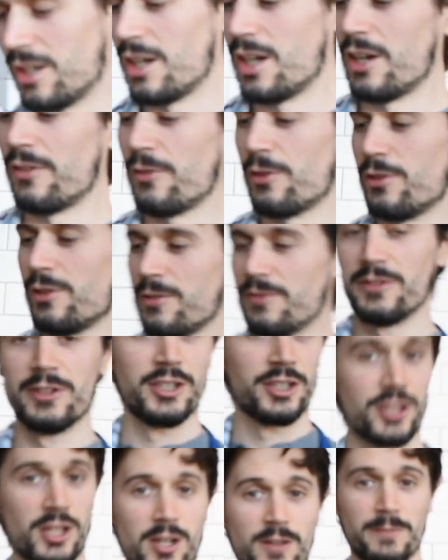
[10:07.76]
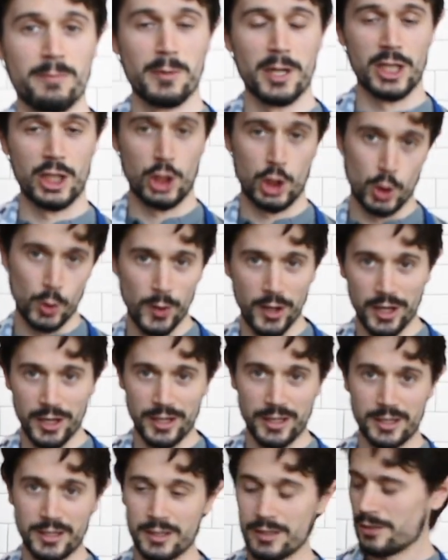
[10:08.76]
I've already finished off my
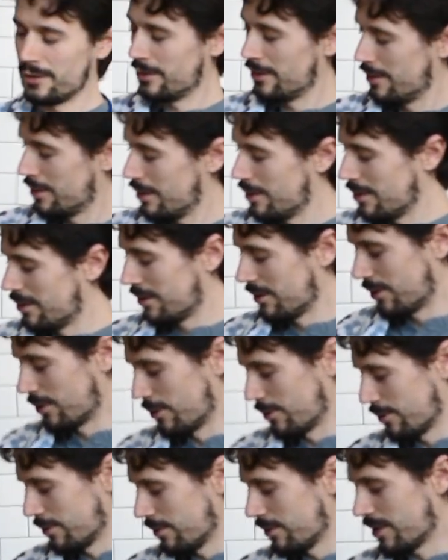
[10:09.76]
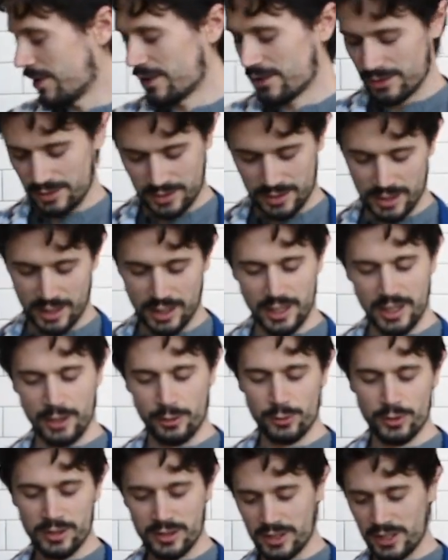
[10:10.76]
shuǐ. So I
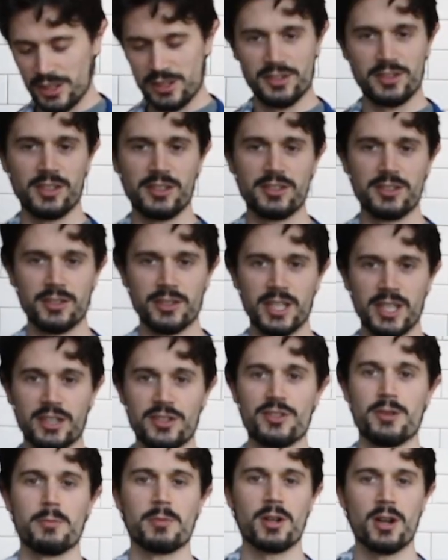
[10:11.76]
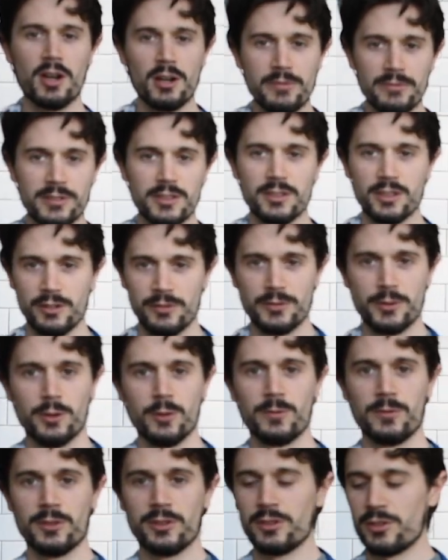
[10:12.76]
realized I still had some coffee left
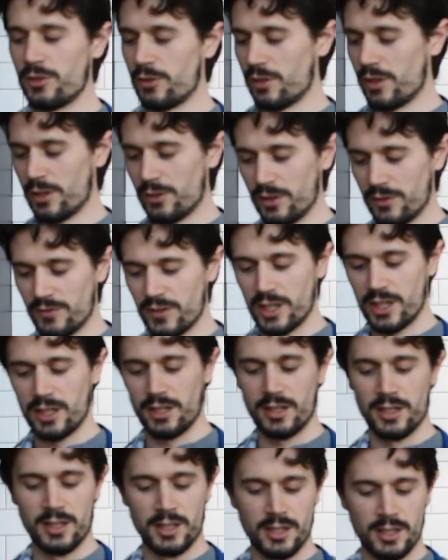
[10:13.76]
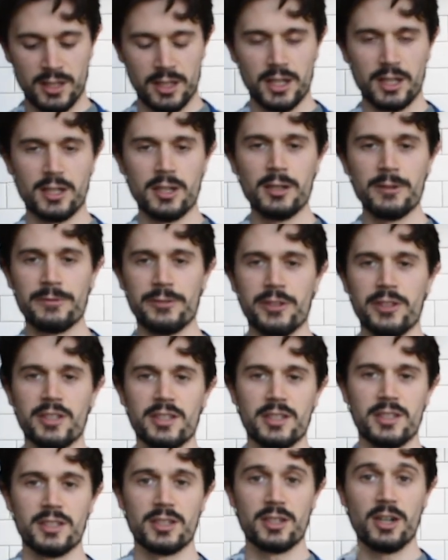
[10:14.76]
over, so now I've got a coffee.
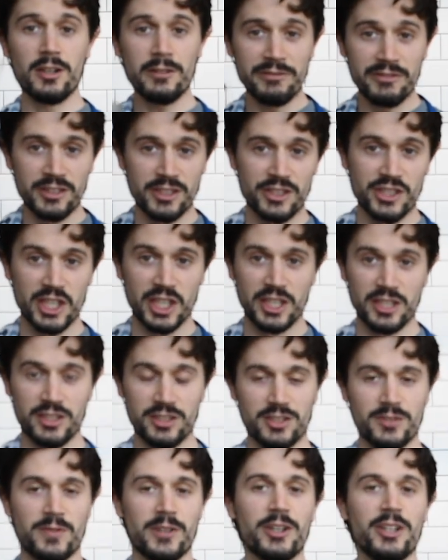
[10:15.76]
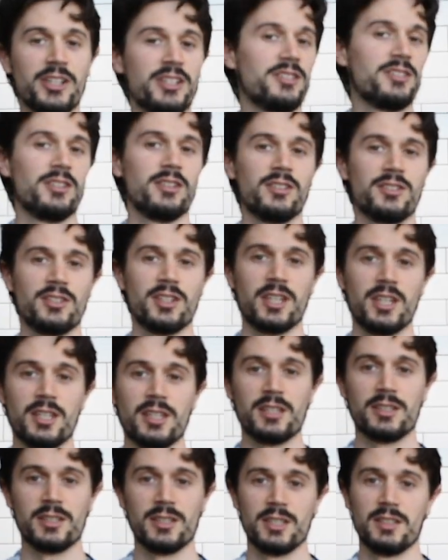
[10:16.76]
Coffee in Chinese is very easy to say.
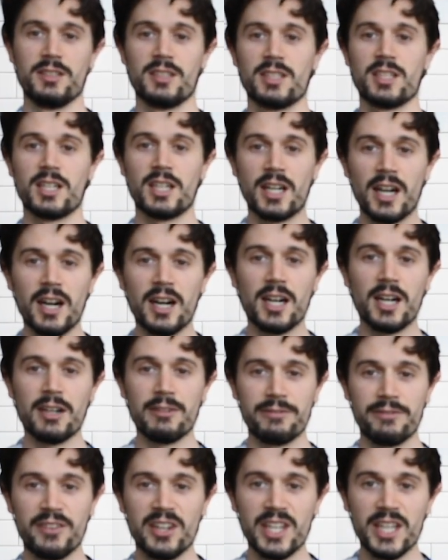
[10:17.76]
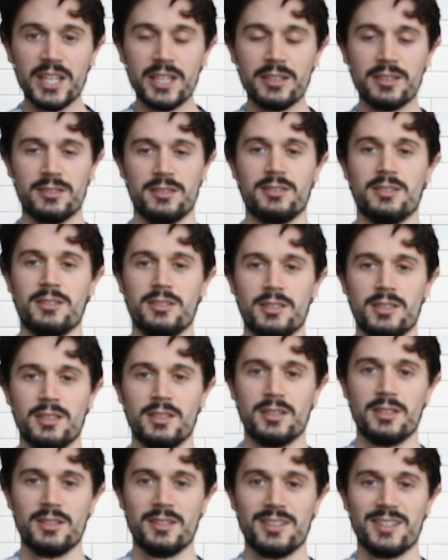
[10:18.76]
Coffee,
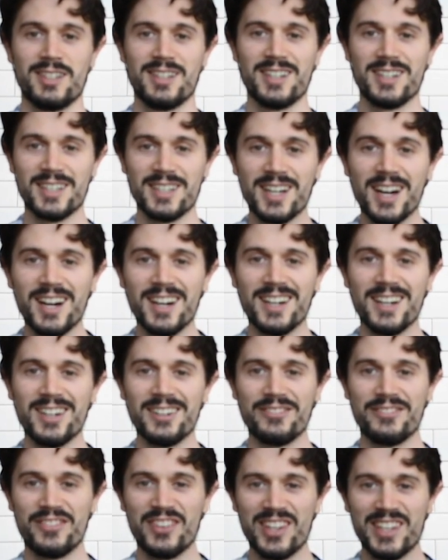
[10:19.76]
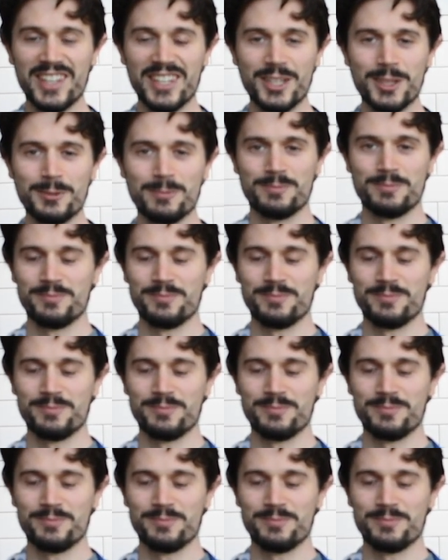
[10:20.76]
coffee.